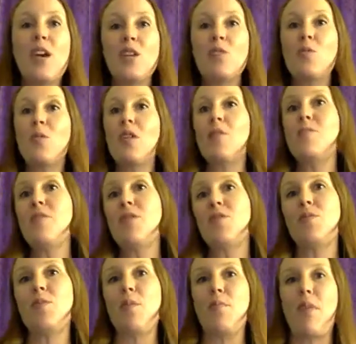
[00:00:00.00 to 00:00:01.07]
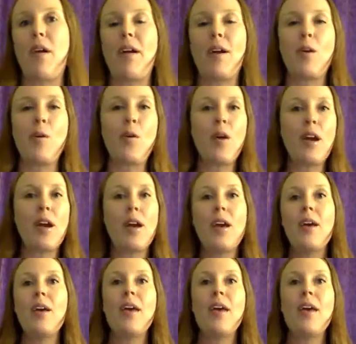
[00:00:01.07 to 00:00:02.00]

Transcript: to an amusement park or